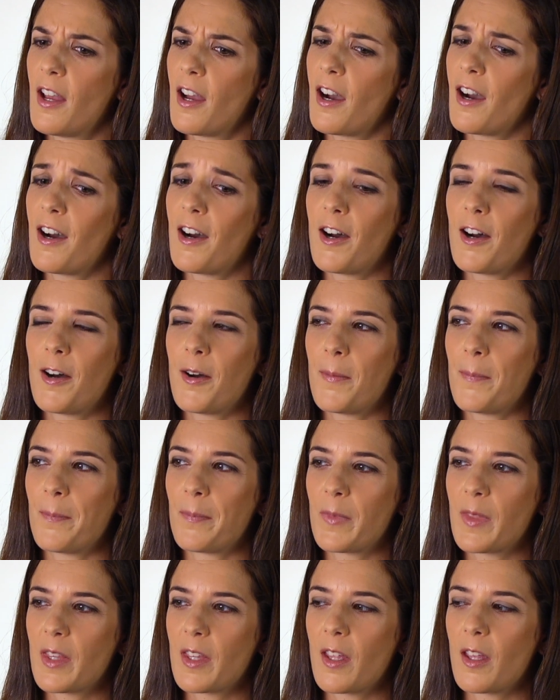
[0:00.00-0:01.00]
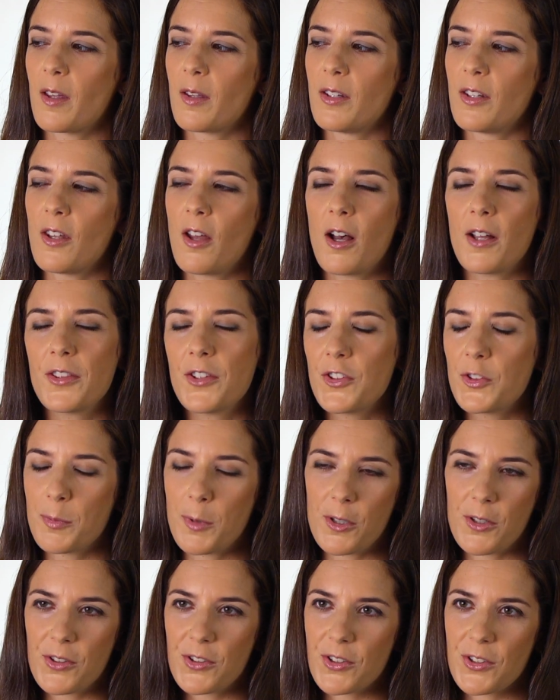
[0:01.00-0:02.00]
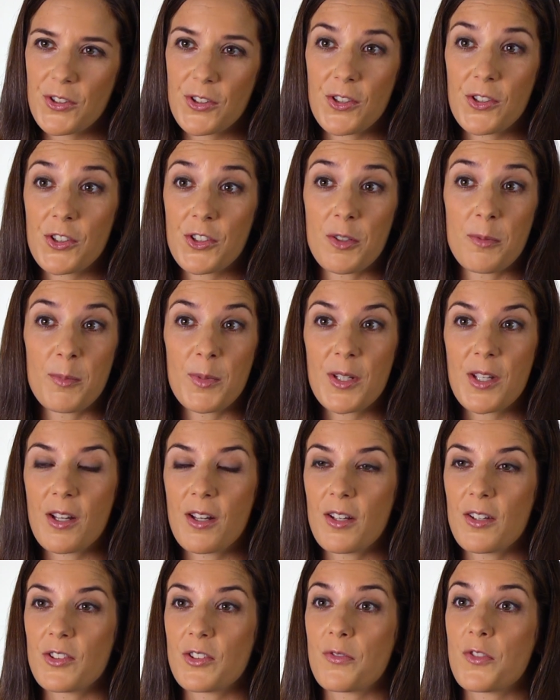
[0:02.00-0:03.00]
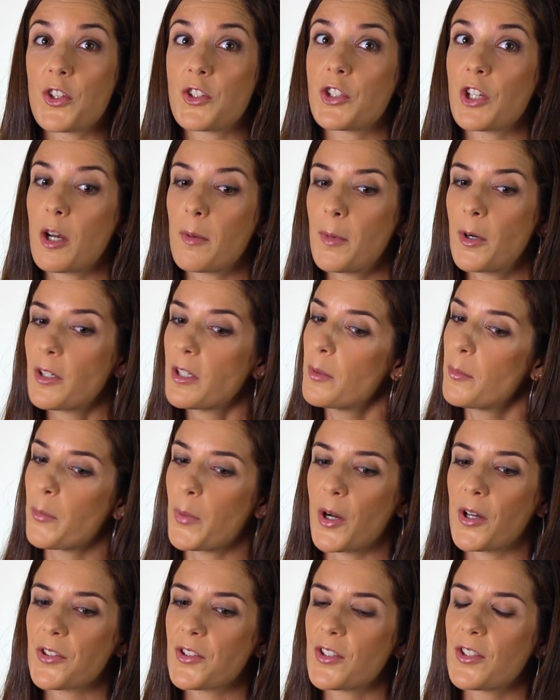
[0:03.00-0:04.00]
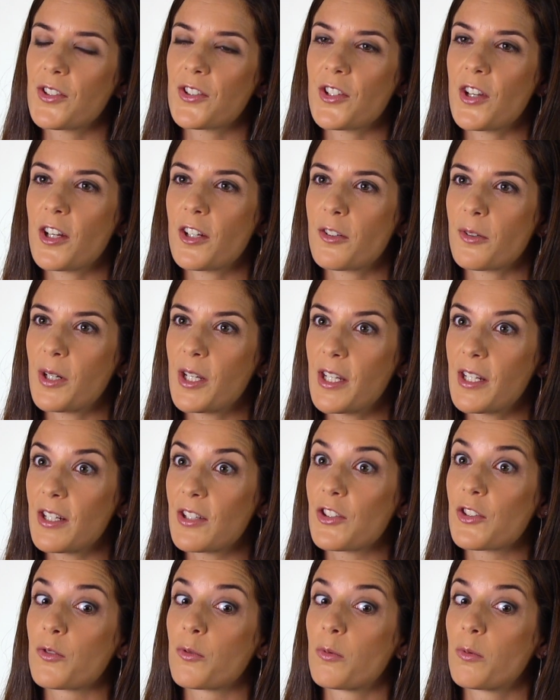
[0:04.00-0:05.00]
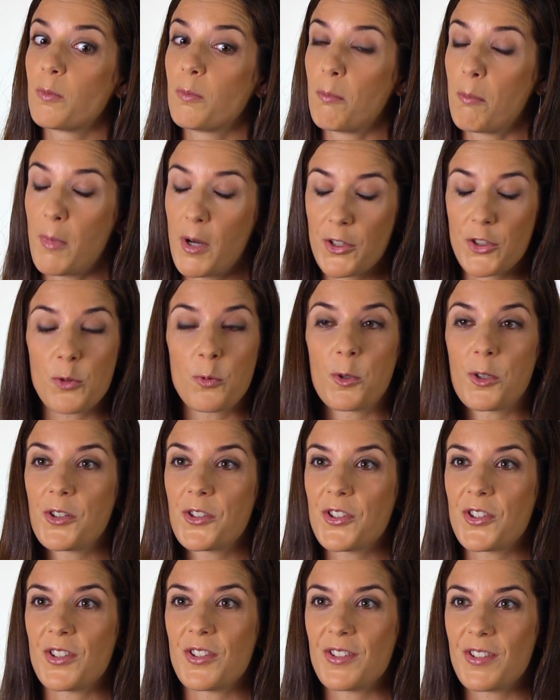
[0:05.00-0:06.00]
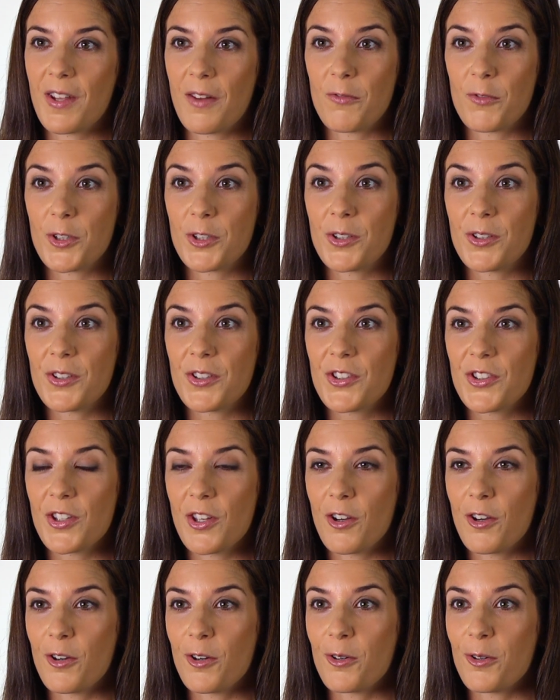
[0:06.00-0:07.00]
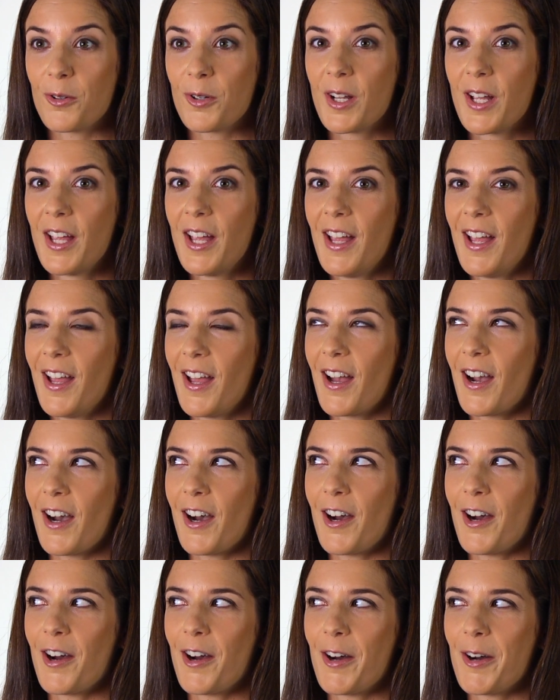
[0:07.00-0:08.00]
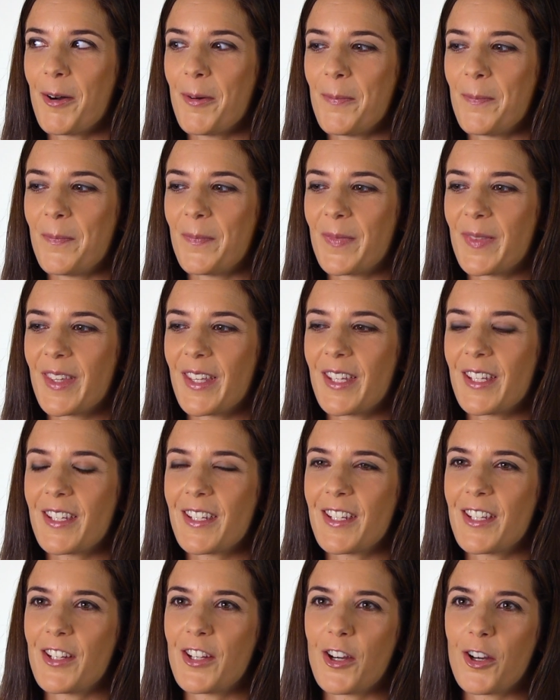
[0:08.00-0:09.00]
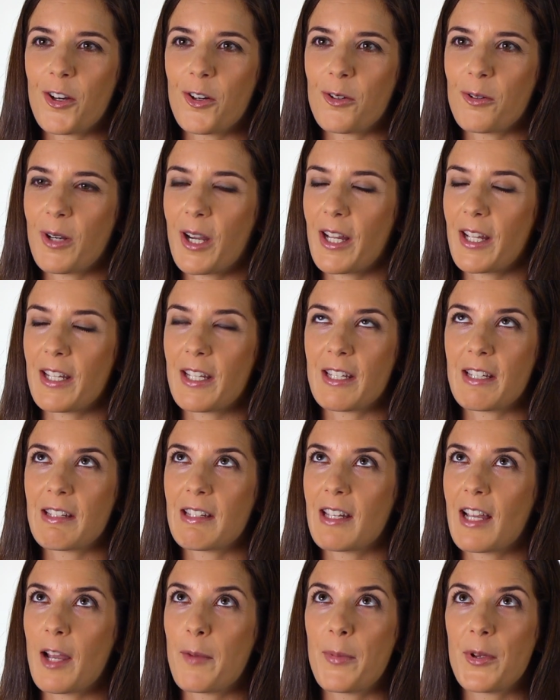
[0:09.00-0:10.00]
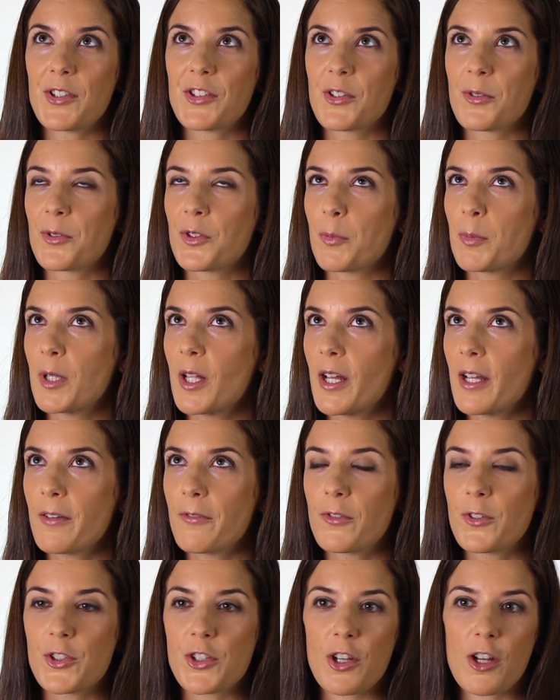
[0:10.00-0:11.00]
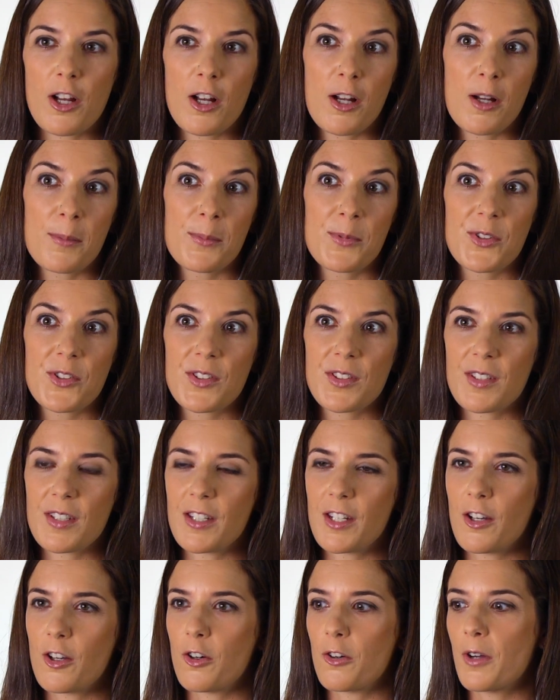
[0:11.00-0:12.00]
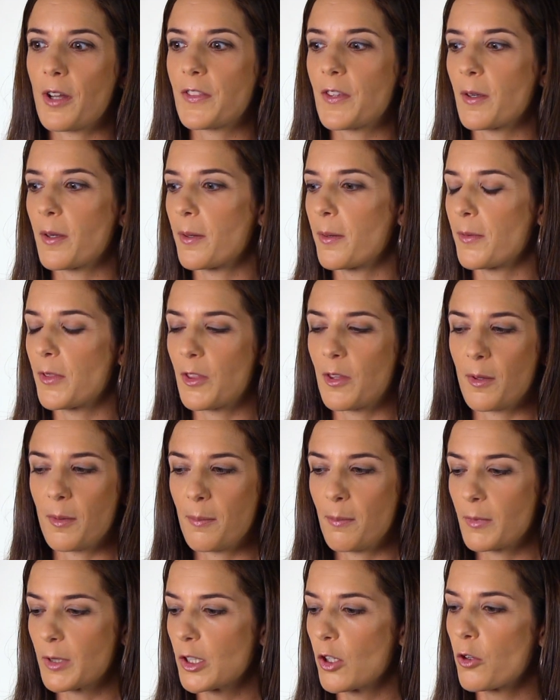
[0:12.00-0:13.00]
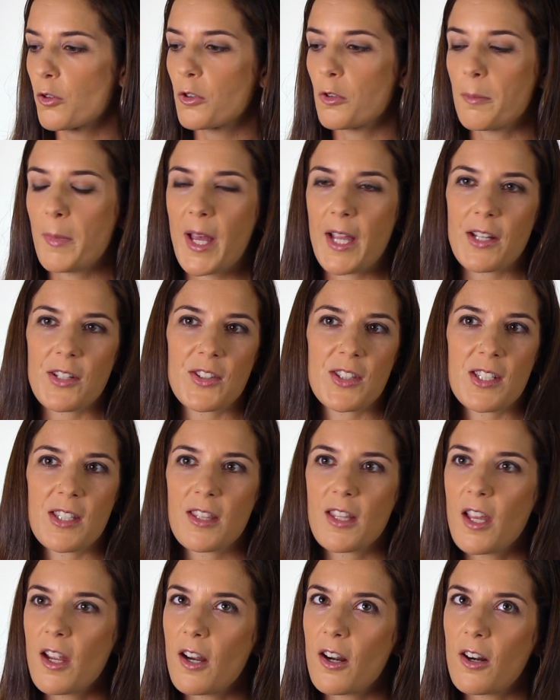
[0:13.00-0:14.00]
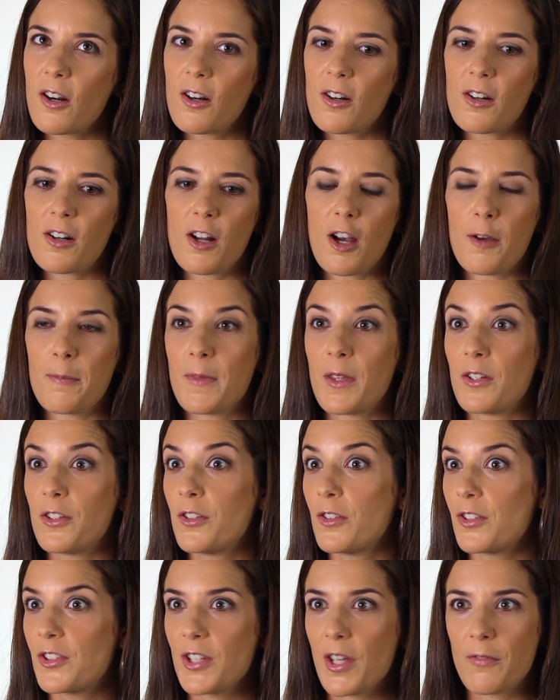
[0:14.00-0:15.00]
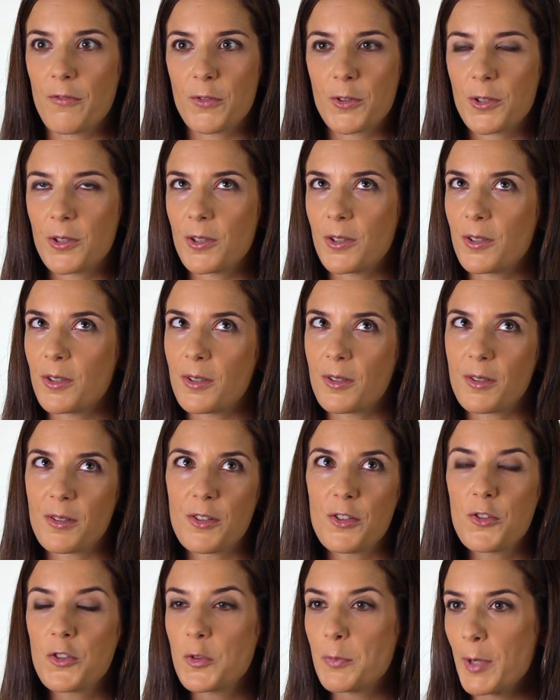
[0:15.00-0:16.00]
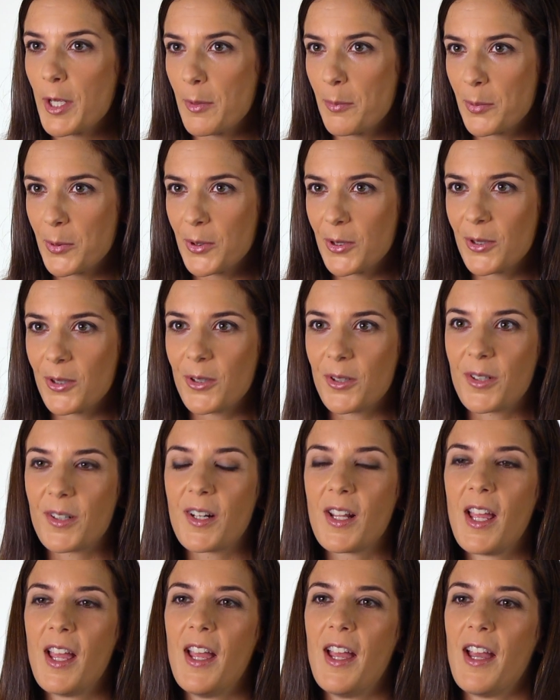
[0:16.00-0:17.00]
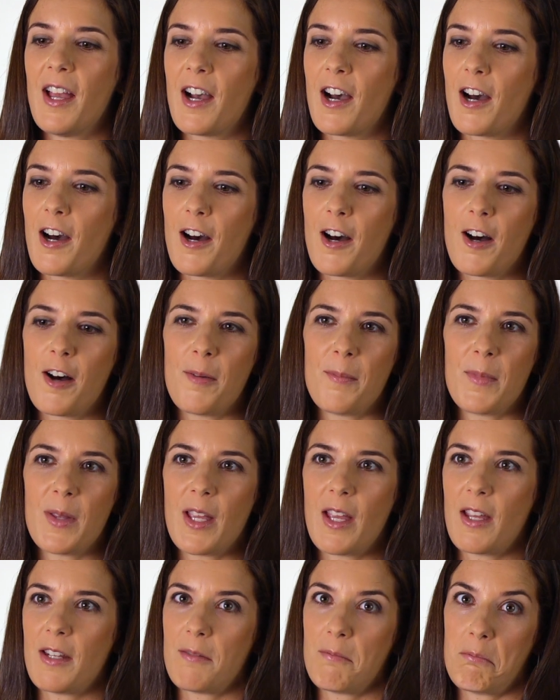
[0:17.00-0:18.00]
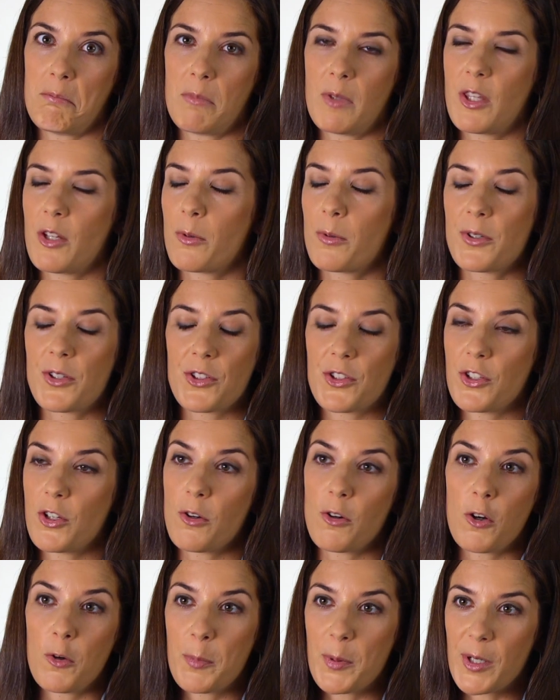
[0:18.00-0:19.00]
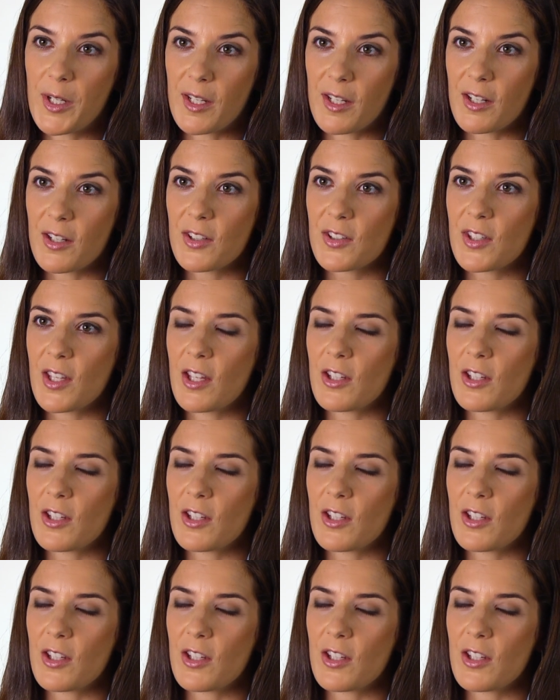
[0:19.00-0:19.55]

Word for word: Um, not the smartest decision, because if the job market in Boston is not great, it's much worse in Denver. So, um, you know, I I basically was applying for jobs, you know, at the, the local magazine there, um, the Denver newspaper, um, and there were just no openings.